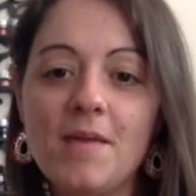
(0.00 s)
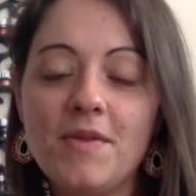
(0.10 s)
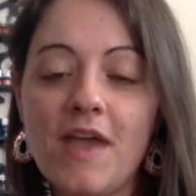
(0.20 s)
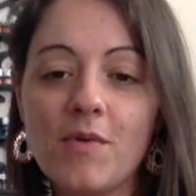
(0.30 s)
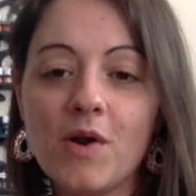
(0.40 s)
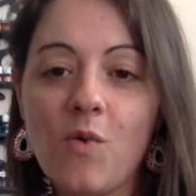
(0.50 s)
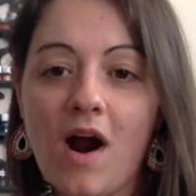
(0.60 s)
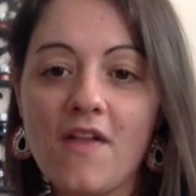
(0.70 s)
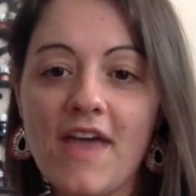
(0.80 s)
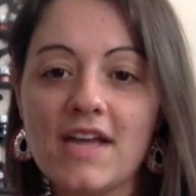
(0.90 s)
But they
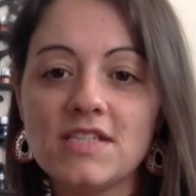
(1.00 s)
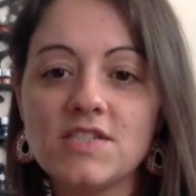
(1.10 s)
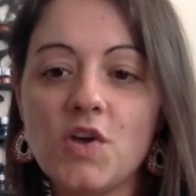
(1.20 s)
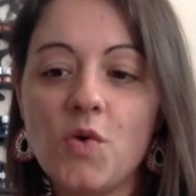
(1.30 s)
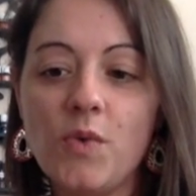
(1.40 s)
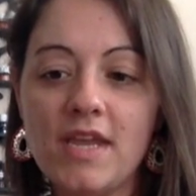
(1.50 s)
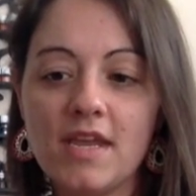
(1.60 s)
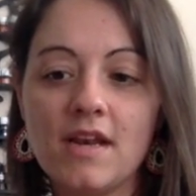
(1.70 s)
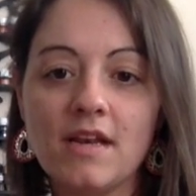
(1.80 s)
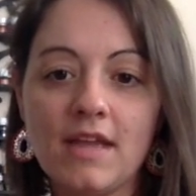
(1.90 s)
require that so we can